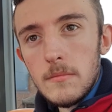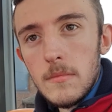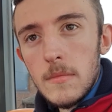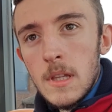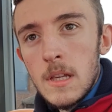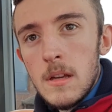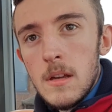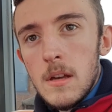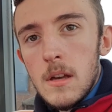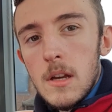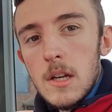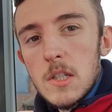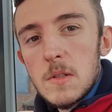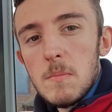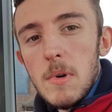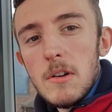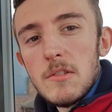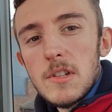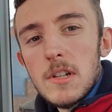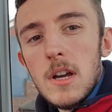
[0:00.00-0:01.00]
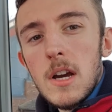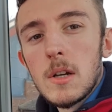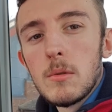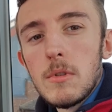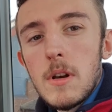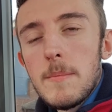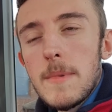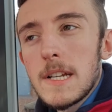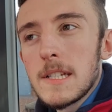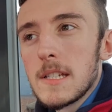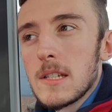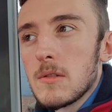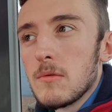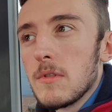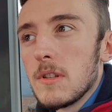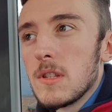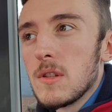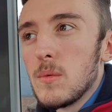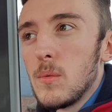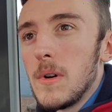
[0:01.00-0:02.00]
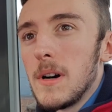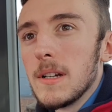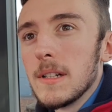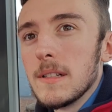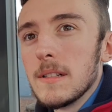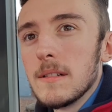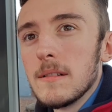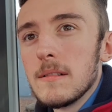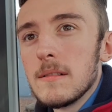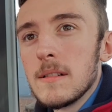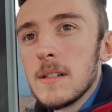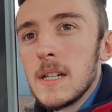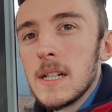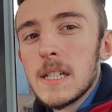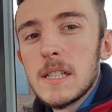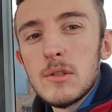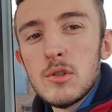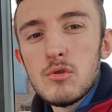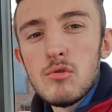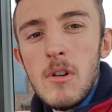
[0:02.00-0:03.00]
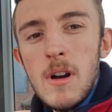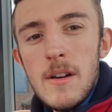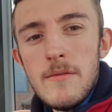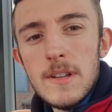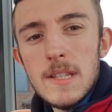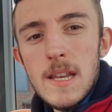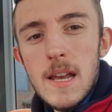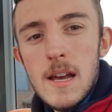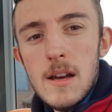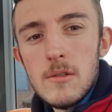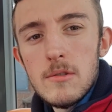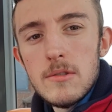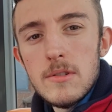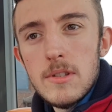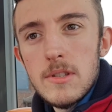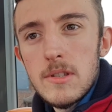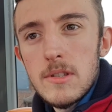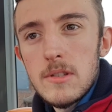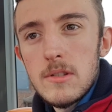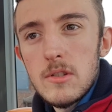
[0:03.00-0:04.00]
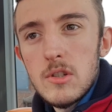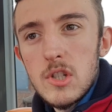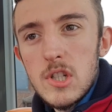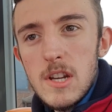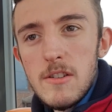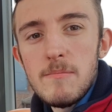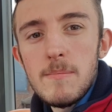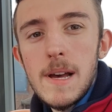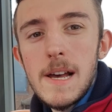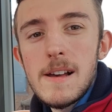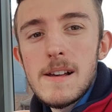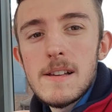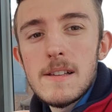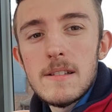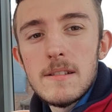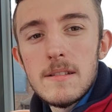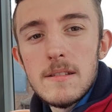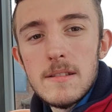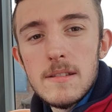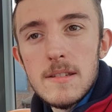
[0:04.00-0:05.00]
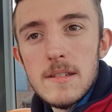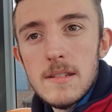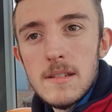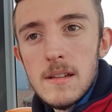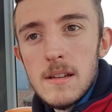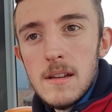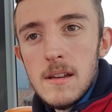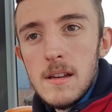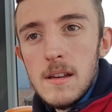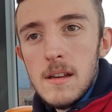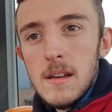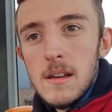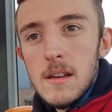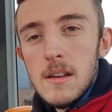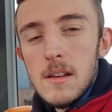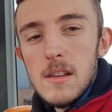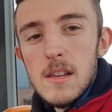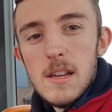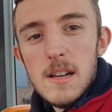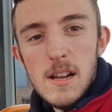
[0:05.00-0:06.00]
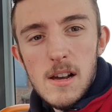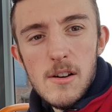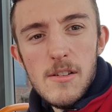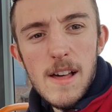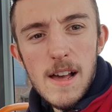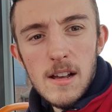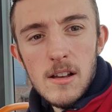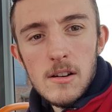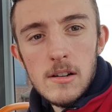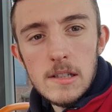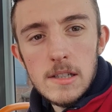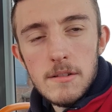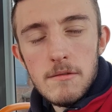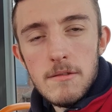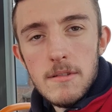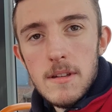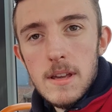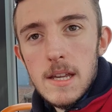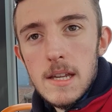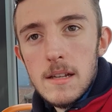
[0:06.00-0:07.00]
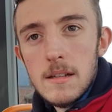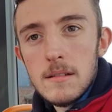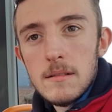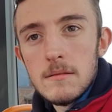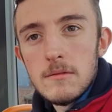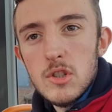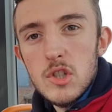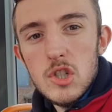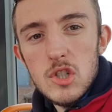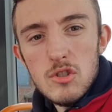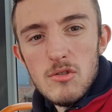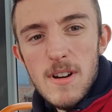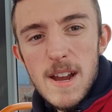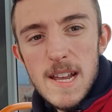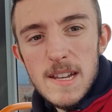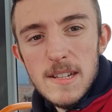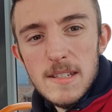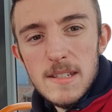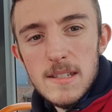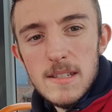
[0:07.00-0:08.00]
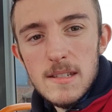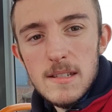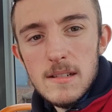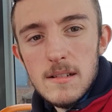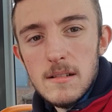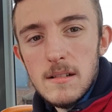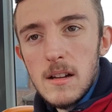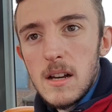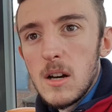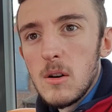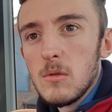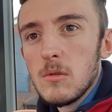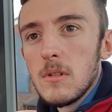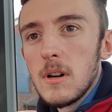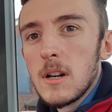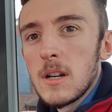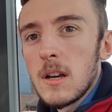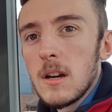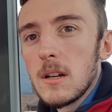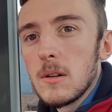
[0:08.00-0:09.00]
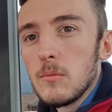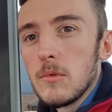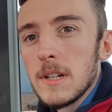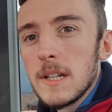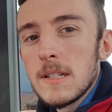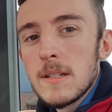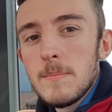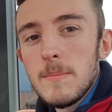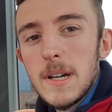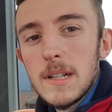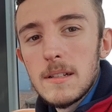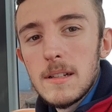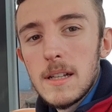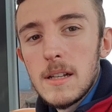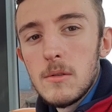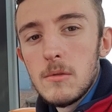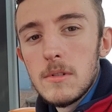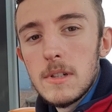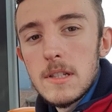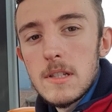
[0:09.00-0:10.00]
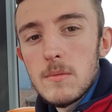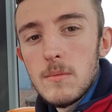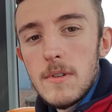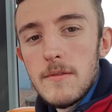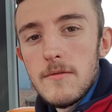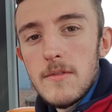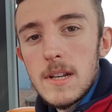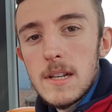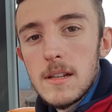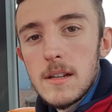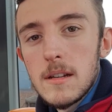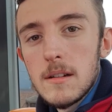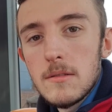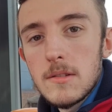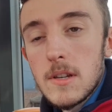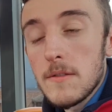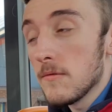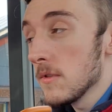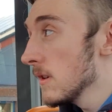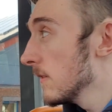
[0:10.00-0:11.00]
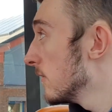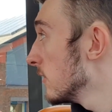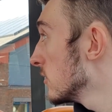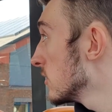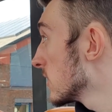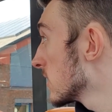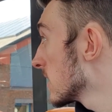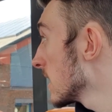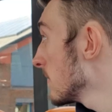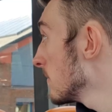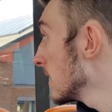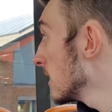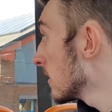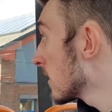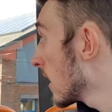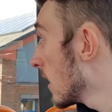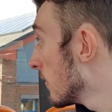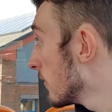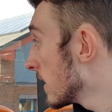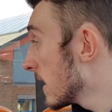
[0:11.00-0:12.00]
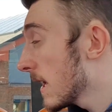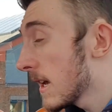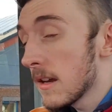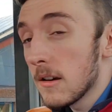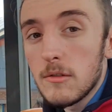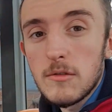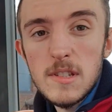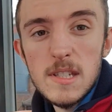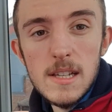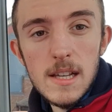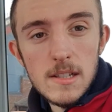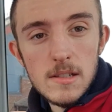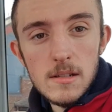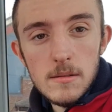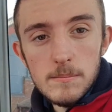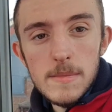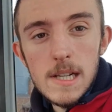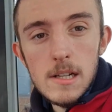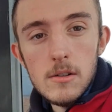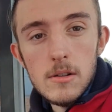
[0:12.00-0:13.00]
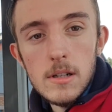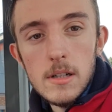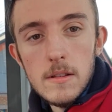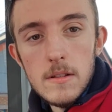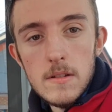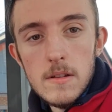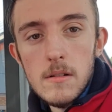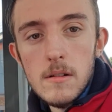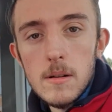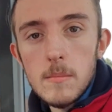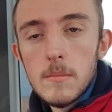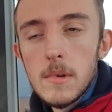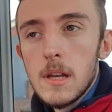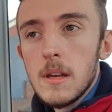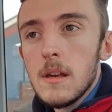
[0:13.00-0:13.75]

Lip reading: I suppose I kind of want to mix this all into one, like driver's hours, shift patterns, you know, that kind of thing, stress, like all. I kind of wanted to bundle it all into one video. So if you just see me look over there, obviously that's not me looking at the time,